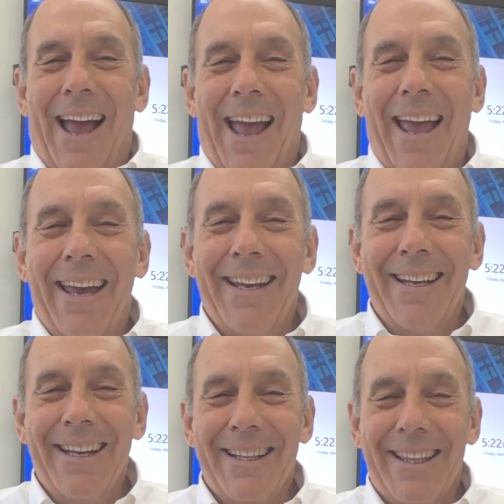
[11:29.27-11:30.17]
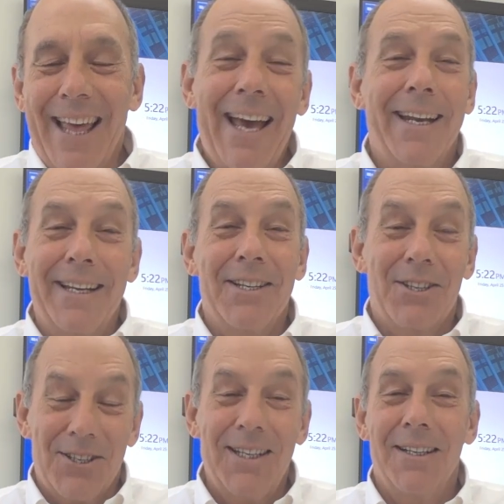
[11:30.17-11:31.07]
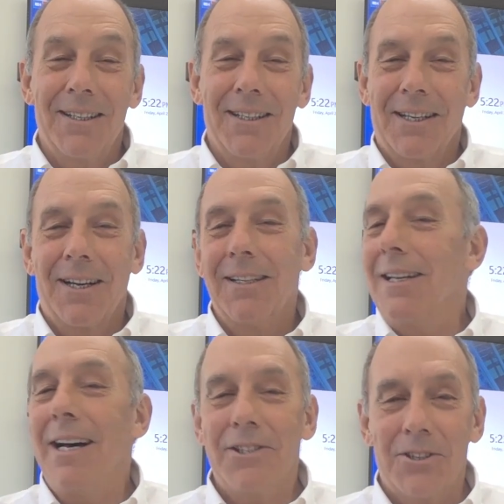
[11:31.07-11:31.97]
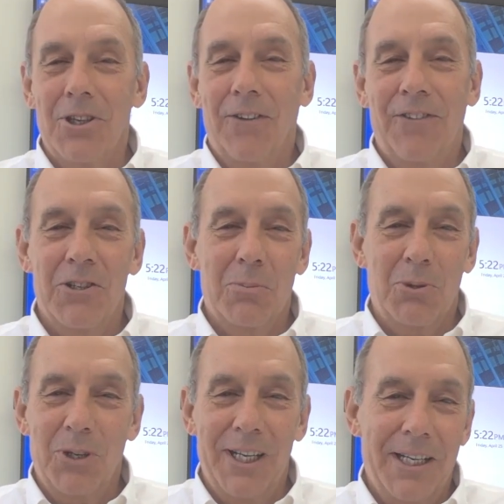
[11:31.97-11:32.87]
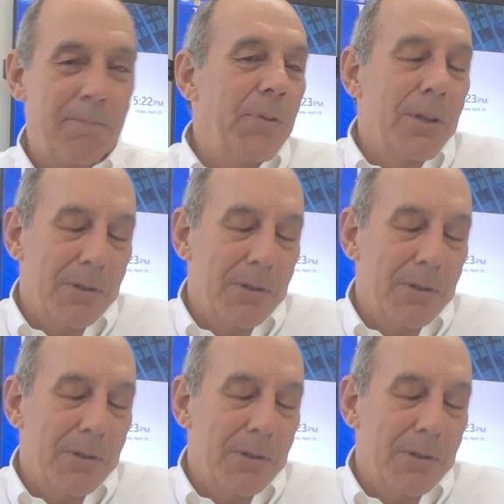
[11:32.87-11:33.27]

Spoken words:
And that is still a colossal difference between